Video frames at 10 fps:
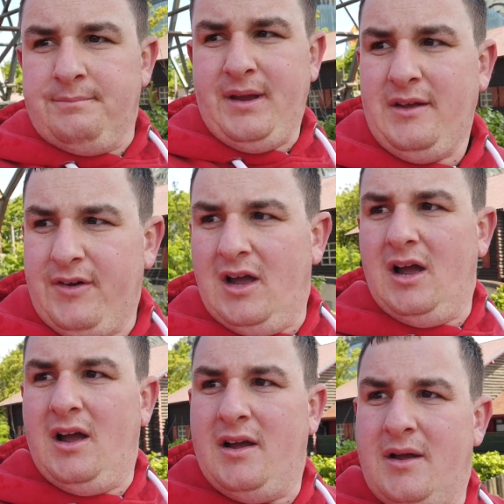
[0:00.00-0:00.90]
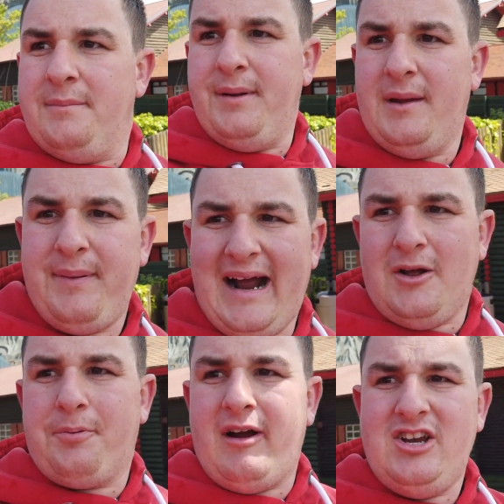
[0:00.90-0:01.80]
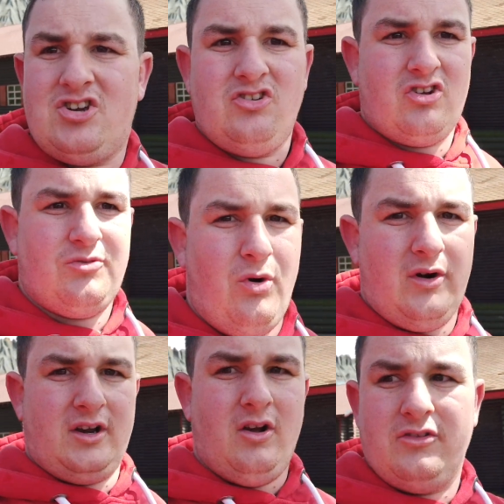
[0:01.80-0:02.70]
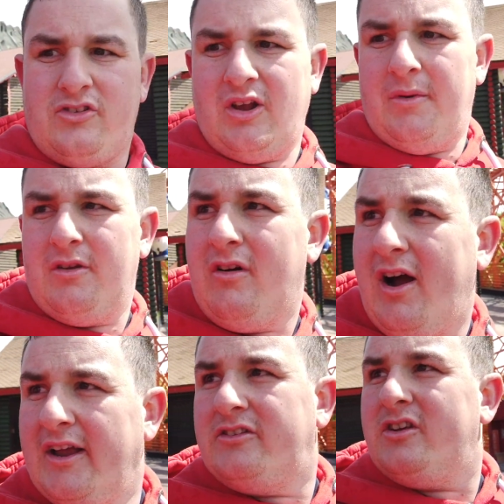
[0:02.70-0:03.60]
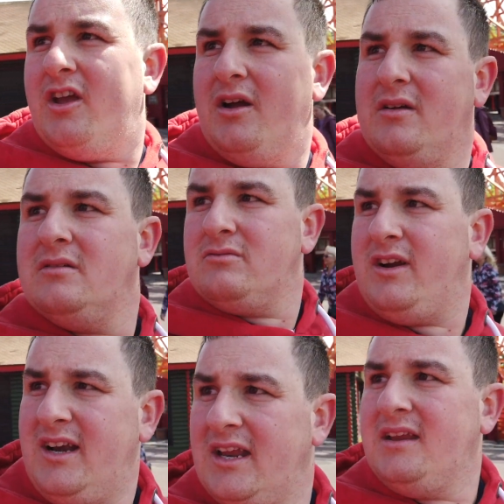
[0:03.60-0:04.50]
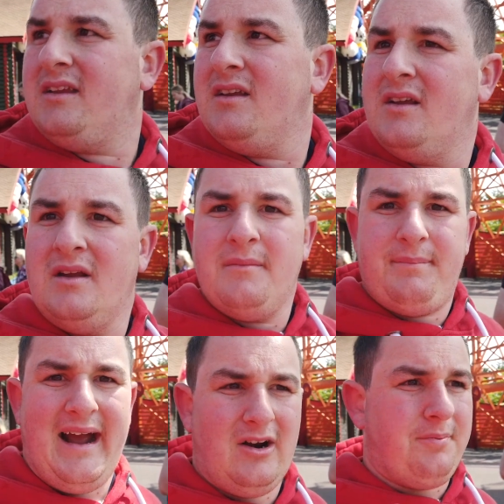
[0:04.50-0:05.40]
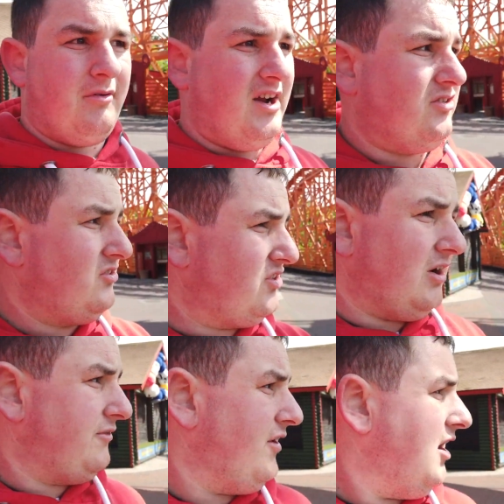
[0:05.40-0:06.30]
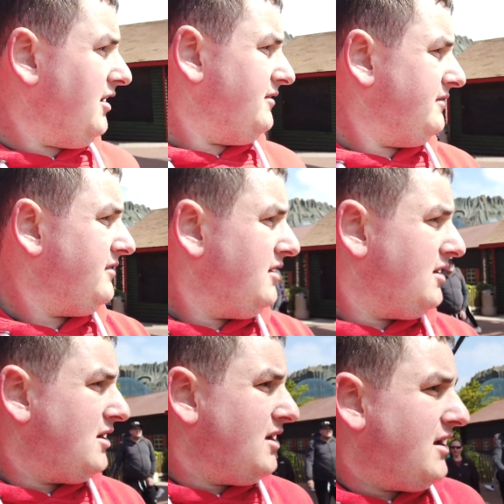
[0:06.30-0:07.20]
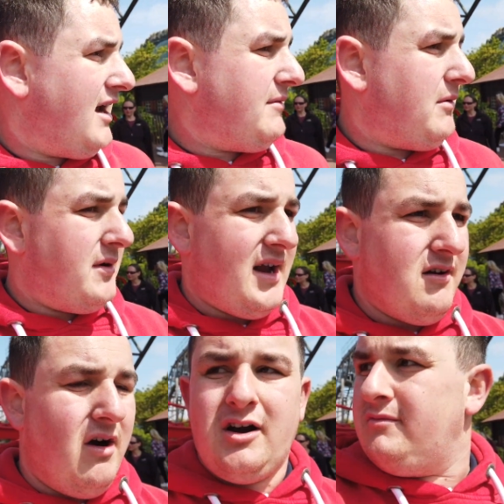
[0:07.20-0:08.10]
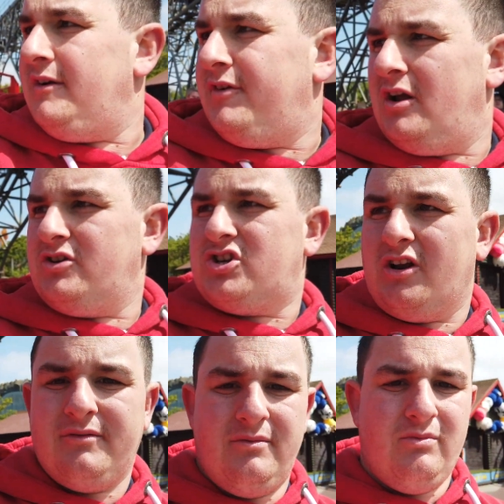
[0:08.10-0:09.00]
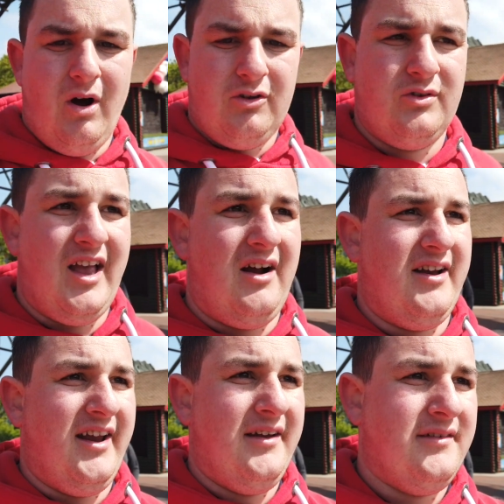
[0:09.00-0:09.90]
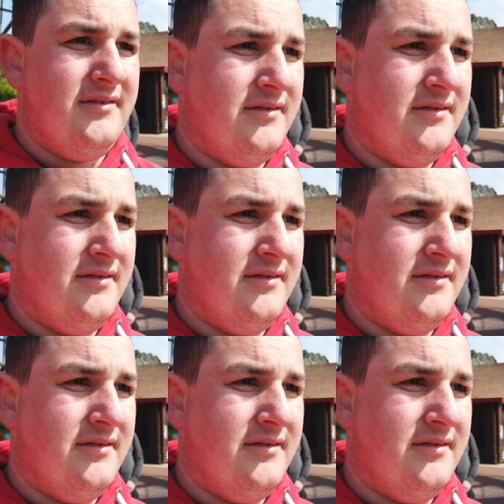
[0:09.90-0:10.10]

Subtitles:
Bit of bad operations this morning on some of the rides, you know. Really bad operations so far. Anyway, we'll get a ride on Revolution whilst we're down here.